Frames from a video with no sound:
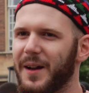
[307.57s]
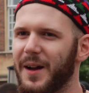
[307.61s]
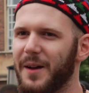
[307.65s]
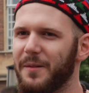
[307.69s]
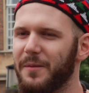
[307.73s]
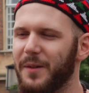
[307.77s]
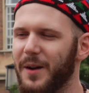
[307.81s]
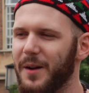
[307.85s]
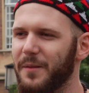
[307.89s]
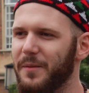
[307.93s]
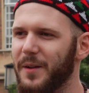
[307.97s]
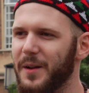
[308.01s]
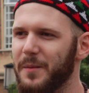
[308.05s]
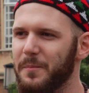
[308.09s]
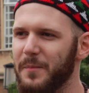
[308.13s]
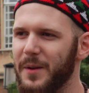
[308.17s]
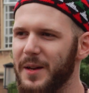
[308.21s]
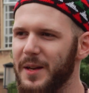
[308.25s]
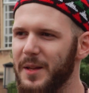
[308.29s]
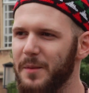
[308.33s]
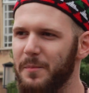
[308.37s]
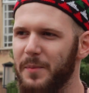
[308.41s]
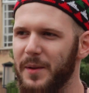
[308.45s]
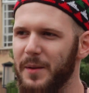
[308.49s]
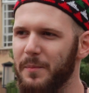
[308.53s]
I've had
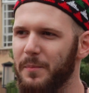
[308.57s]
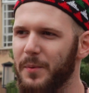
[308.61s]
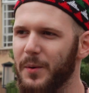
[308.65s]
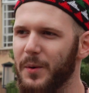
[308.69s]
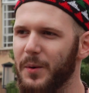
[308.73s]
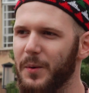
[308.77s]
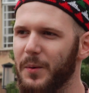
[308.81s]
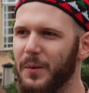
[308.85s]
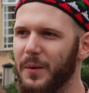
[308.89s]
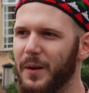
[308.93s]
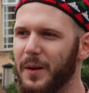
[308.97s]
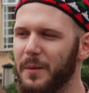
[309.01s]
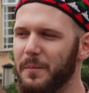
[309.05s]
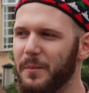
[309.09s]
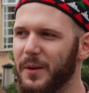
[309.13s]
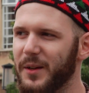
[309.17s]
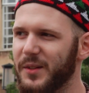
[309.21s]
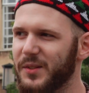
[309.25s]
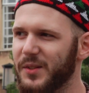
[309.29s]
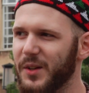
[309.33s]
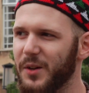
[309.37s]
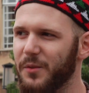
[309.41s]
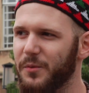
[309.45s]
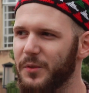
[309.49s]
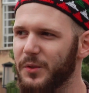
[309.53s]
many people, and
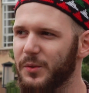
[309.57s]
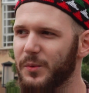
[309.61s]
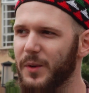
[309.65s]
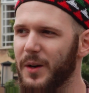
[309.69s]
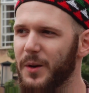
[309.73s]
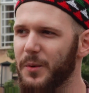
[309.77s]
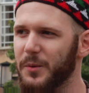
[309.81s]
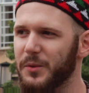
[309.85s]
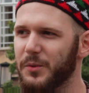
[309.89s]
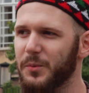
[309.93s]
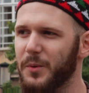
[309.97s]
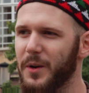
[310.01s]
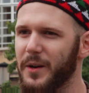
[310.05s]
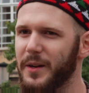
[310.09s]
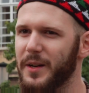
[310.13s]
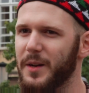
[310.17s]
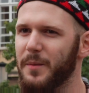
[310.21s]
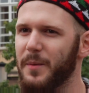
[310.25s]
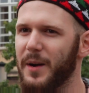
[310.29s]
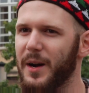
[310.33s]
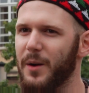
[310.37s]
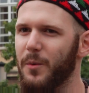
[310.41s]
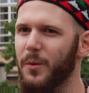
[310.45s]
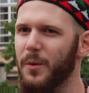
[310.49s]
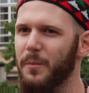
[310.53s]
myself as well, was
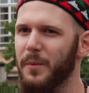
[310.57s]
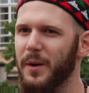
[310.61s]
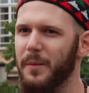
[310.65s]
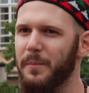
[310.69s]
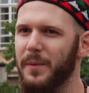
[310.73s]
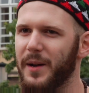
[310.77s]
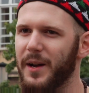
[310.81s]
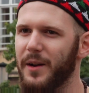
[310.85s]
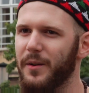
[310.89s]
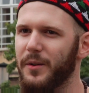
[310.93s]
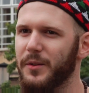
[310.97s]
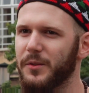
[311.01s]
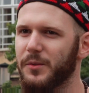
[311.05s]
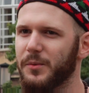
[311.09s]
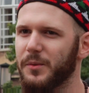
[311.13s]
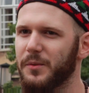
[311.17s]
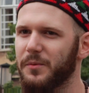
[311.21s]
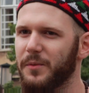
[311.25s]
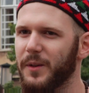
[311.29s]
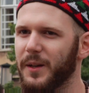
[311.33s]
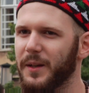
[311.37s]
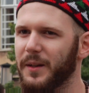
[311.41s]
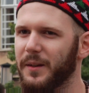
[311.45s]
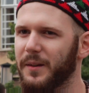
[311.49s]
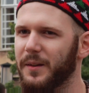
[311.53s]
worried about what my parents
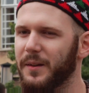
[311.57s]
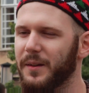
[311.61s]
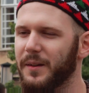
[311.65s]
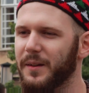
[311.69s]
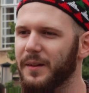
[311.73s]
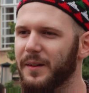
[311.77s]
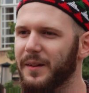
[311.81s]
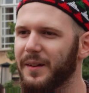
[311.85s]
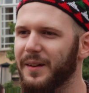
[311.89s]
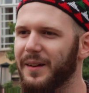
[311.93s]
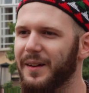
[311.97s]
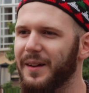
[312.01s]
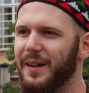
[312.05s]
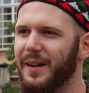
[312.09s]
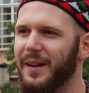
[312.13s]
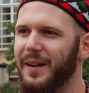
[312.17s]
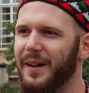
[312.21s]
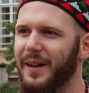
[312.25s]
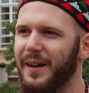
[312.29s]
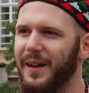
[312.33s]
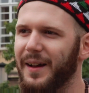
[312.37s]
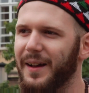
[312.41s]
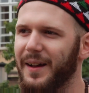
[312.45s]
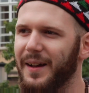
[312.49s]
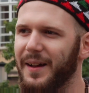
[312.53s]
would think.
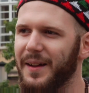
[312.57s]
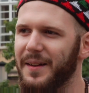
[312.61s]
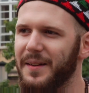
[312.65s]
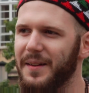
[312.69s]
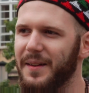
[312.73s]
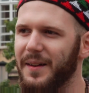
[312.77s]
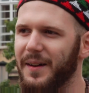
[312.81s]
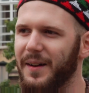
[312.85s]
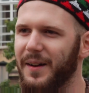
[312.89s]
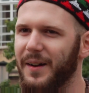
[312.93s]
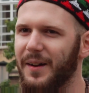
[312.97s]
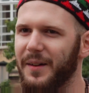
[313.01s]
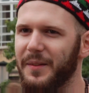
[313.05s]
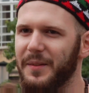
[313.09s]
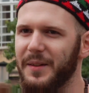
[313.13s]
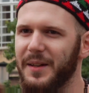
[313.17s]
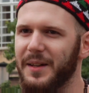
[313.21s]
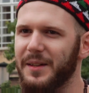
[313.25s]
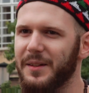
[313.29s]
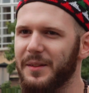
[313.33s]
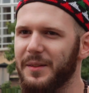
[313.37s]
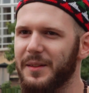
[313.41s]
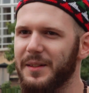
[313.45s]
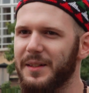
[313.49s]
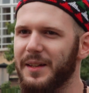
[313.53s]
And at
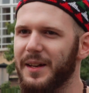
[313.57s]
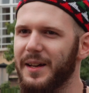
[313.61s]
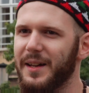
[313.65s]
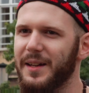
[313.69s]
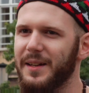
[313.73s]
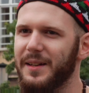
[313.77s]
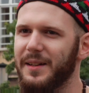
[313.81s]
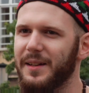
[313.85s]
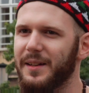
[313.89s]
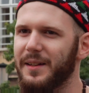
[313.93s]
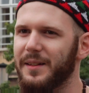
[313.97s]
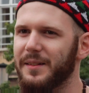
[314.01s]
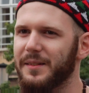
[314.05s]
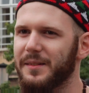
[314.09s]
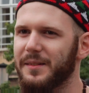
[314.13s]
the end of the day,